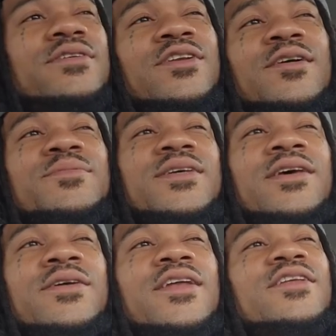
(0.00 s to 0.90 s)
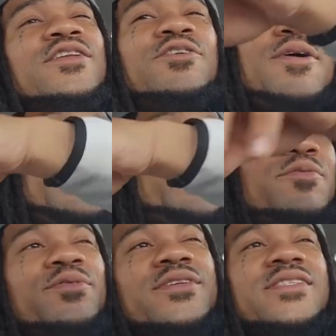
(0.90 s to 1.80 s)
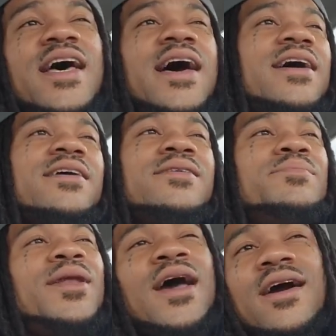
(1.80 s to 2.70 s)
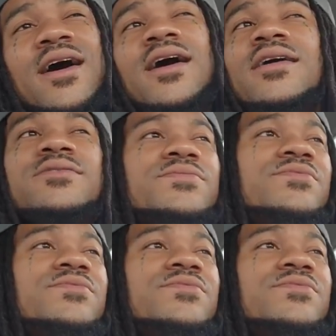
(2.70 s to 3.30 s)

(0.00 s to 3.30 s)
You know what I'm saying? You got the little crack mirror on the side, black car.